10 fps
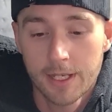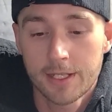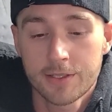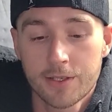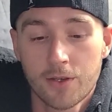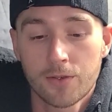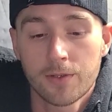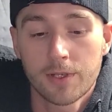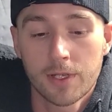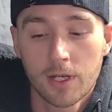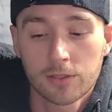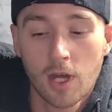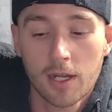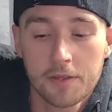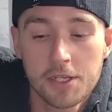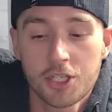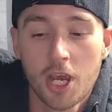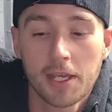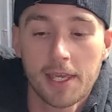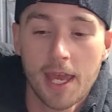And so a lot of these
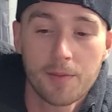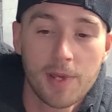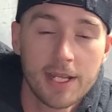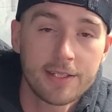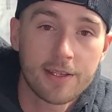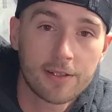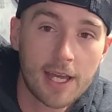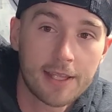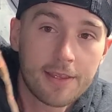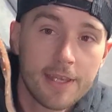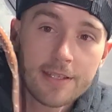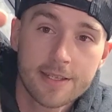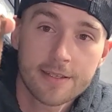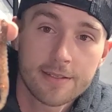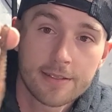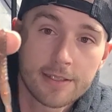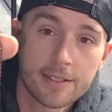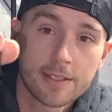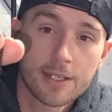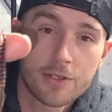shaky head baits, they're like this.
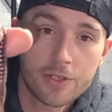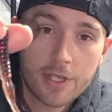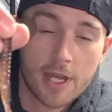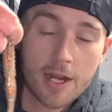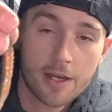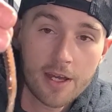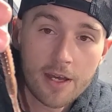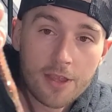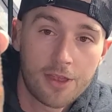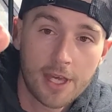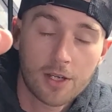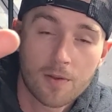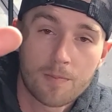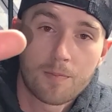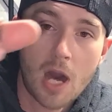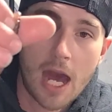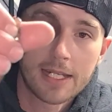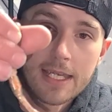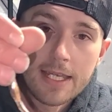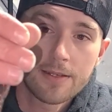They usually got a thicker
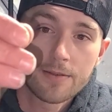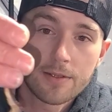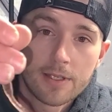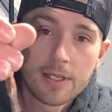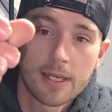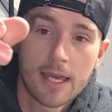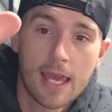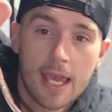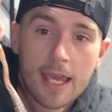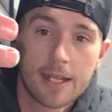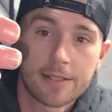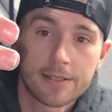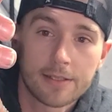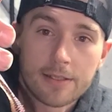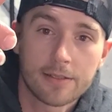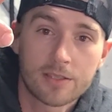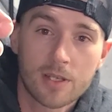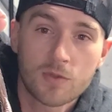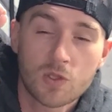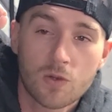body and
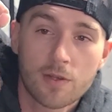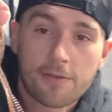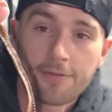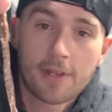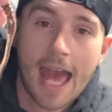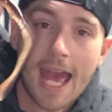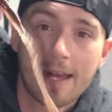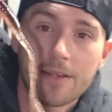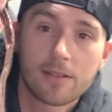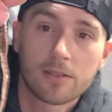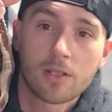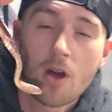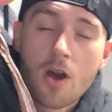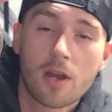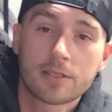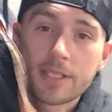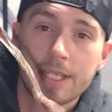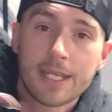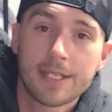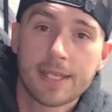some sort of flat, long,
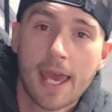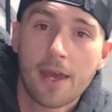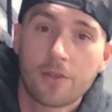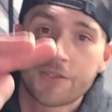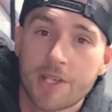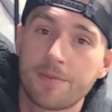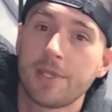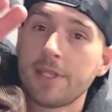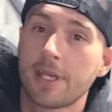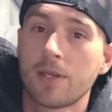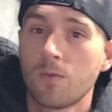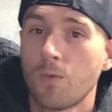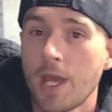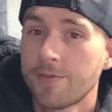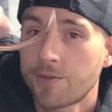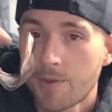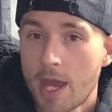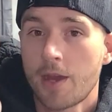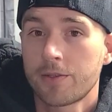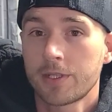skinny tail, something that can wave
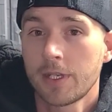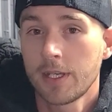around.